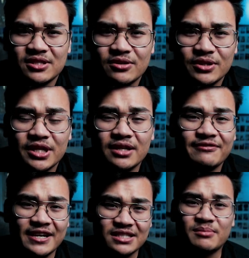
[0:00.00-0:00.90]
So you're going to
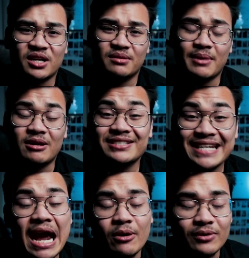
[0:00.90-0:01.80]
face the monitor mount
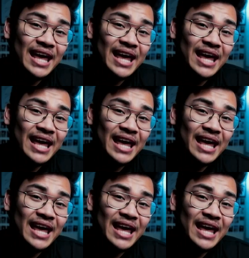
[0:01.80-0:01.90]
down.